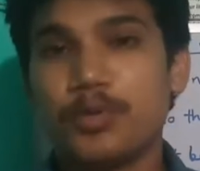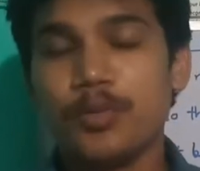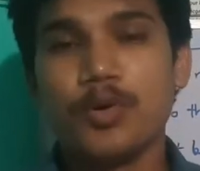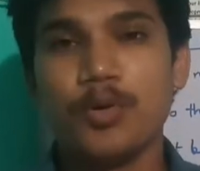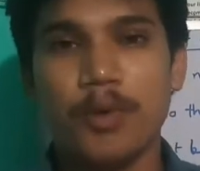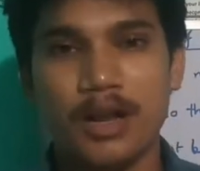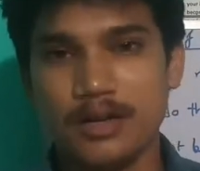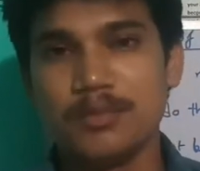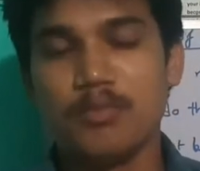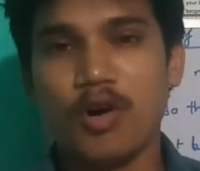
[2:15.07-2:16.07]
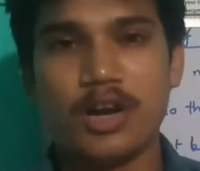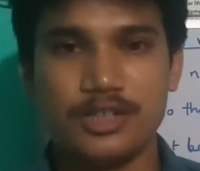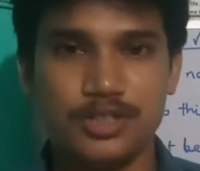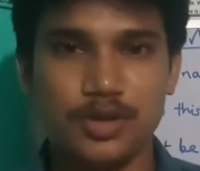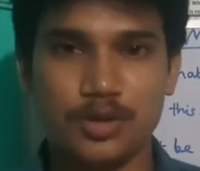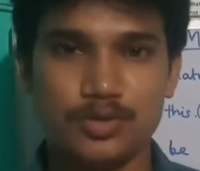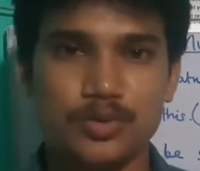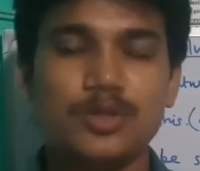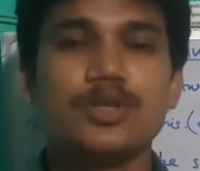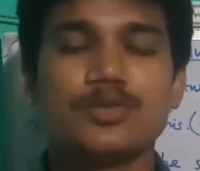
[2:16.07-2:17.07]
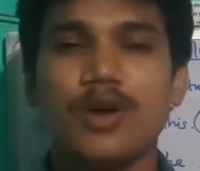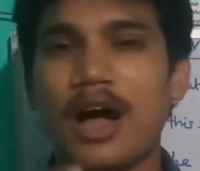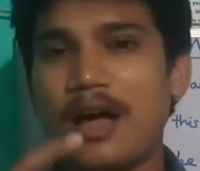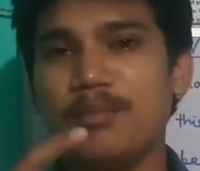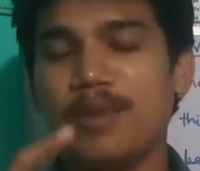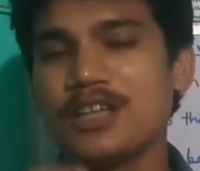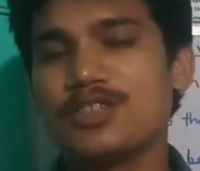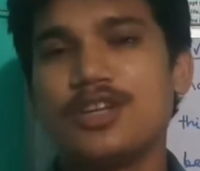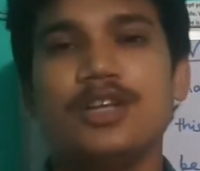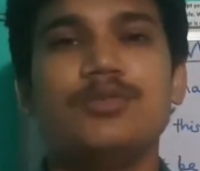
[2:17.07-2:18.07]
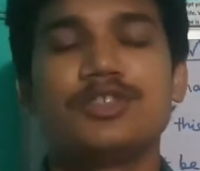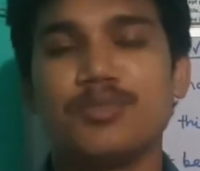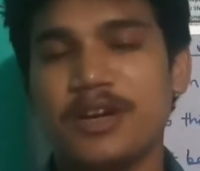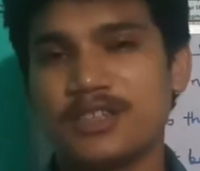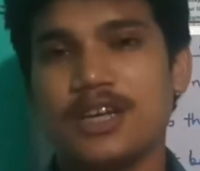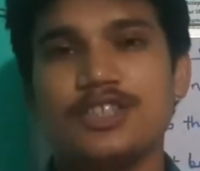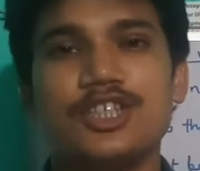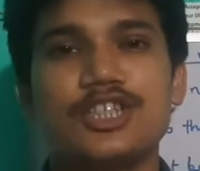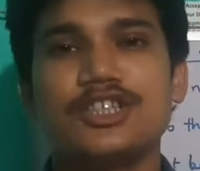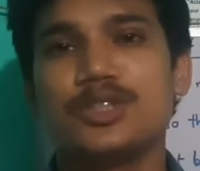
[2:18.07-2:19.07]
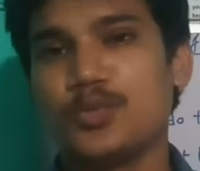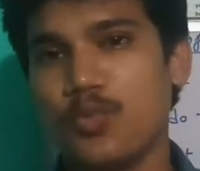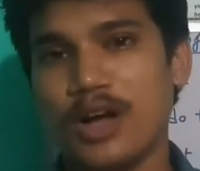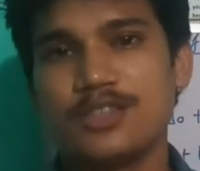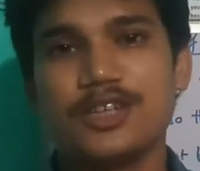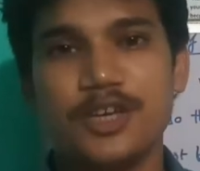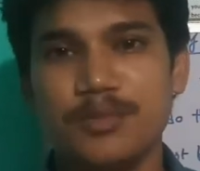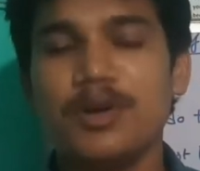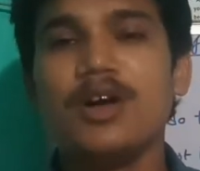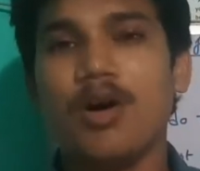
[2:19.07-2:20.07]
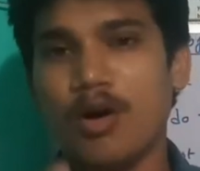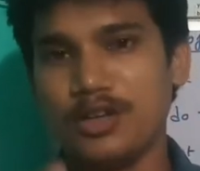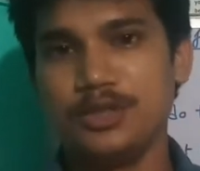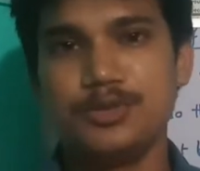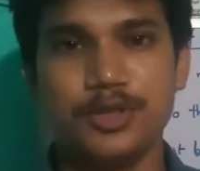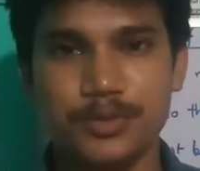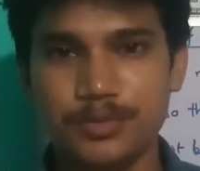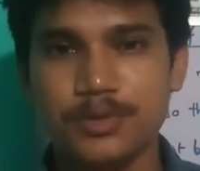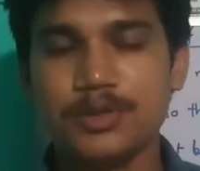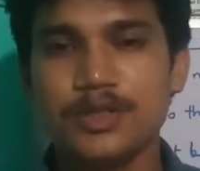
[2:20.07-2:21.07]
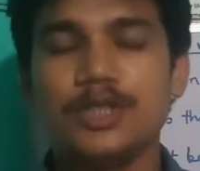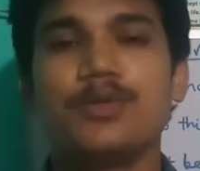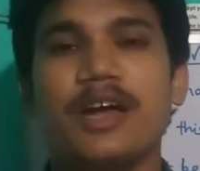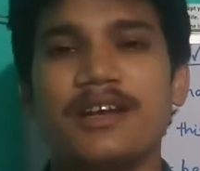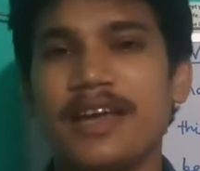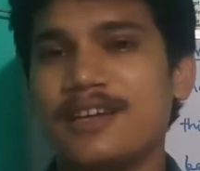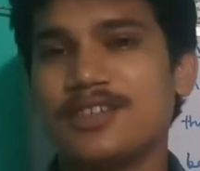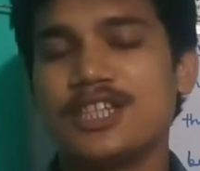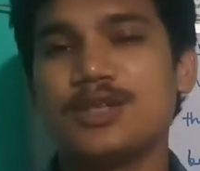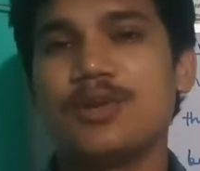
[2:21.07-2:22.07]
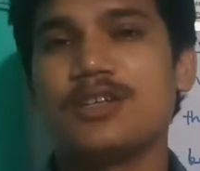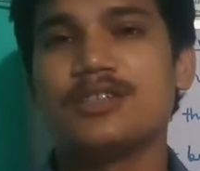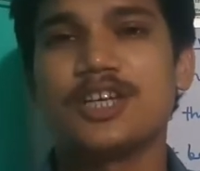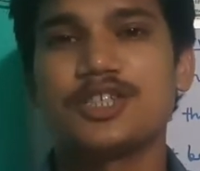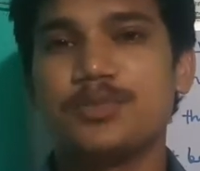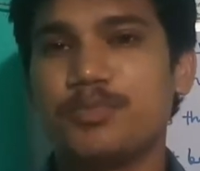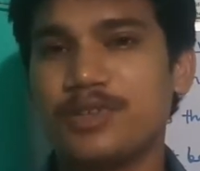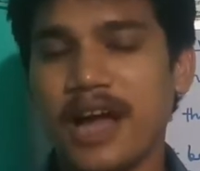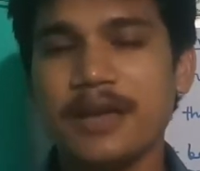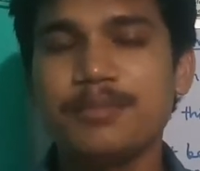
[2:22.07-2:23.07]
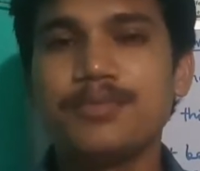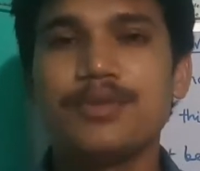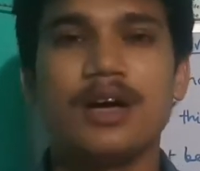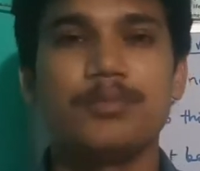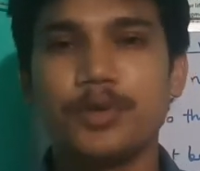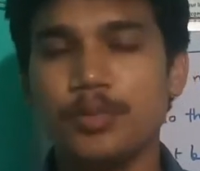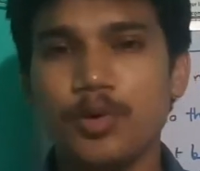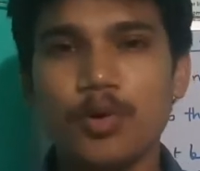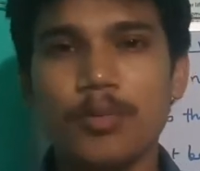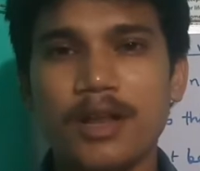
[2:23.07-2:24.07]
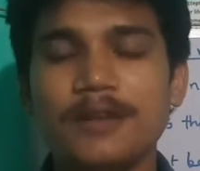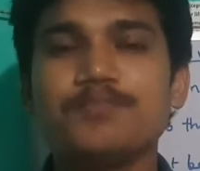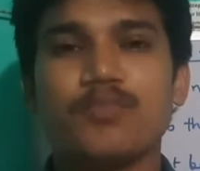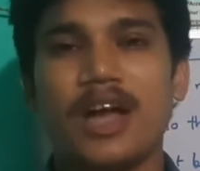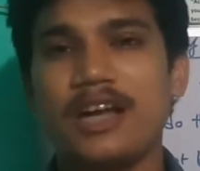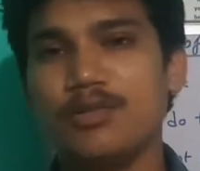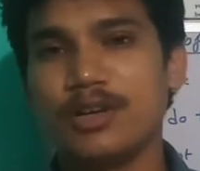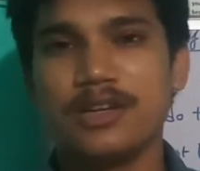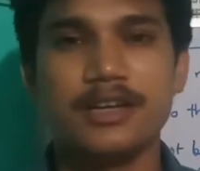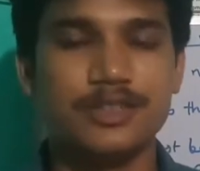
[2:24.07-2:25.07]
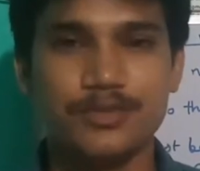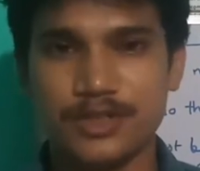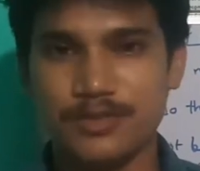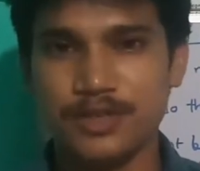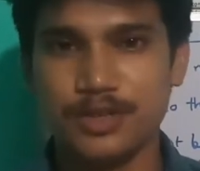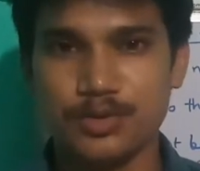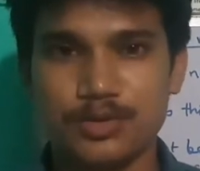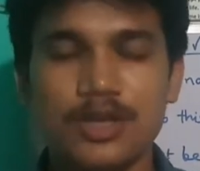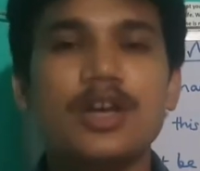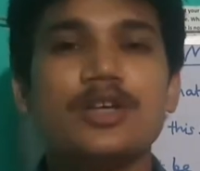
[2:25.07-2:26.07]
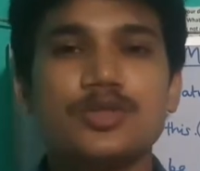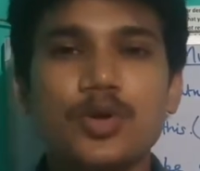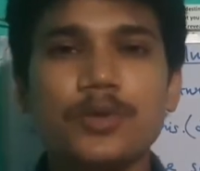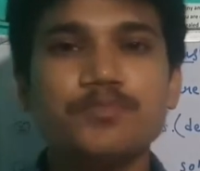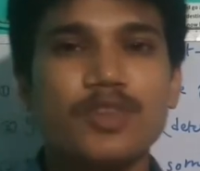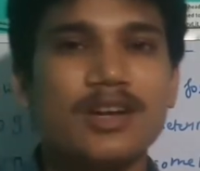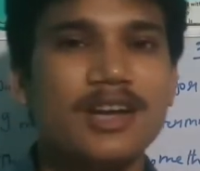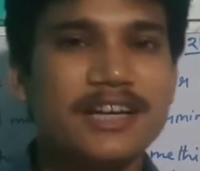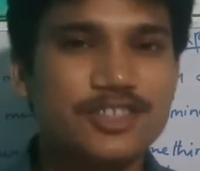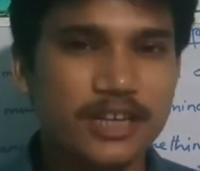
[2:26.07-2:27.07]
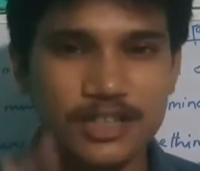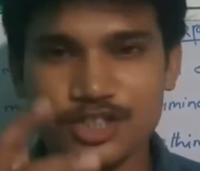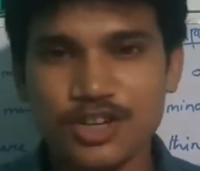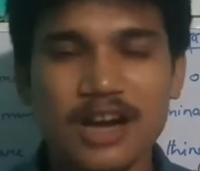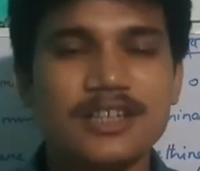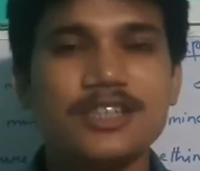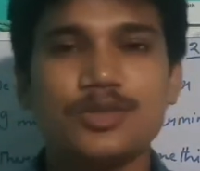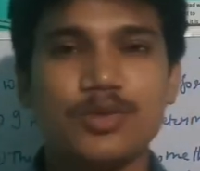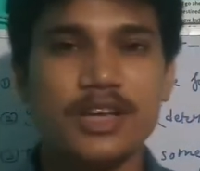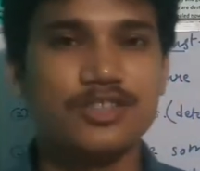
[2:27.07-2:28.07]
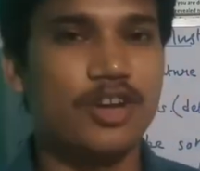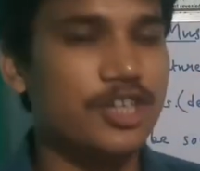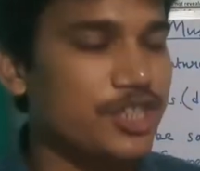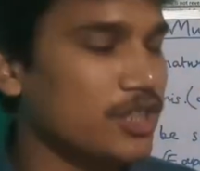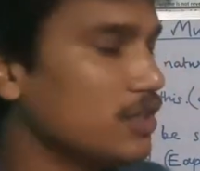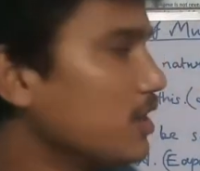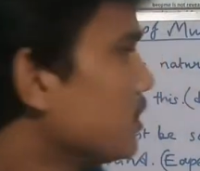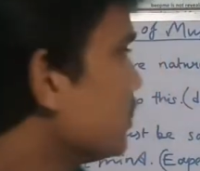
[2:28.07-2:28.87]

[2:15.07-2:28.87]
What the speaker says: Prabhu Gopal Maharaj also. So I must tell you, it's my suggestion to watch him on YouTube. You can just type Prabhu Gopal and you can get different videos. So let's get started today's lesson,